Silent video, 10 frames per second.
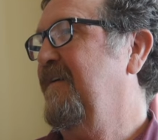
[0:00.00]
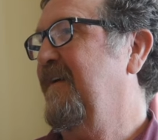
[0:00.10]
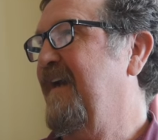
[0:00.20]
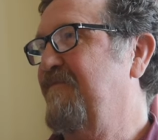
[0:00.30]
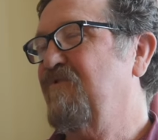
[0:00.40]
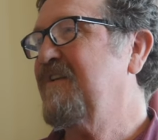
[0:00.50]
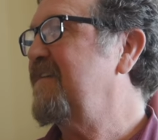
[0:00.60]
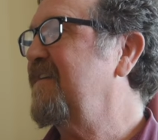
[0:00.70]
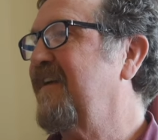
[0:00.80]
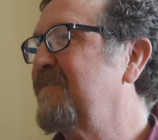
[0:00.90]
And I really
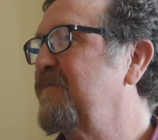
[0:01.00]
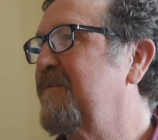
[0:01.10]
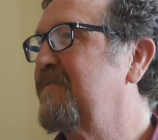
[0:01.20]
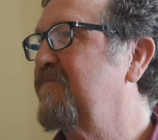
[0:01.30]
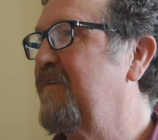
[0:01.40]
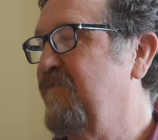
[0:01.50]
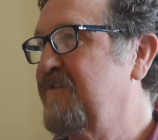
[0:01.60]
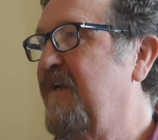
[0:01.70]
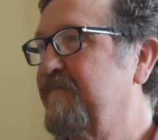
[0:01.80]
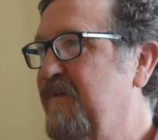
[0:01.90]
think that's what the
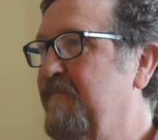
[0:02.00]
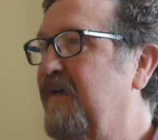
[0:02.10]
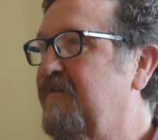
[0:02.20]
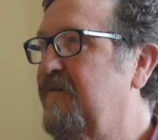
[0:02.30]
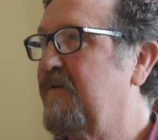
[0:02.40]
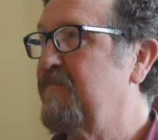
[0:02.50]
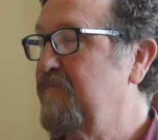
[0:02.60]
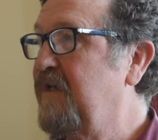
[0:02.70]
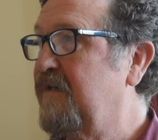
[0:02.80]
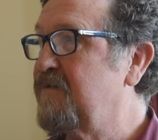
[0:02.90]
Vijñaptimātra
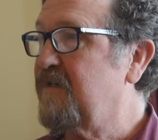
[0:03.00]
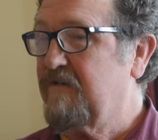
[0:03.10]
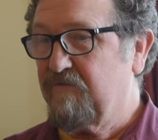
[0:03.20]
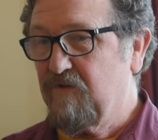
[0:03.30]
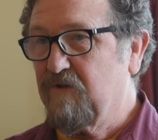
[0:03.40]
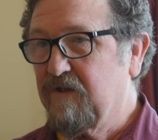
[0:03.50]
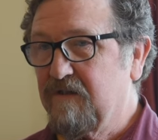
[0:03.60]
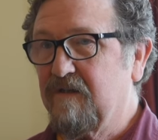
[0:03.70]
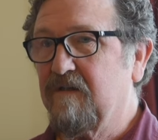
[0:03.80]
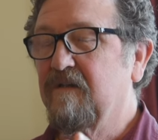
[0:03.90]
means. And if you look
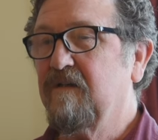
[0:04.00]
at the